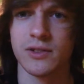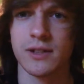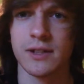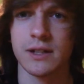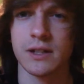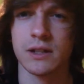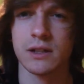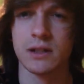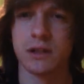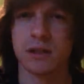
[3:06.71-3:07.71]
that.
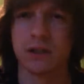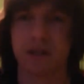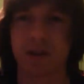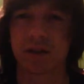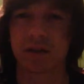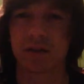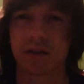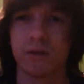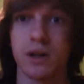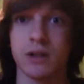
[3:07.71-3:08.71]
And tilt
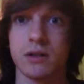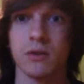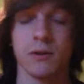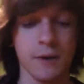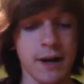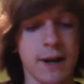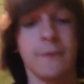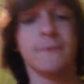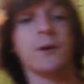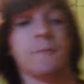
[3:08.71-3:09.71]
it. Right. Okay.
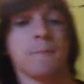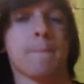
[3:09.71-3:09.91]
So,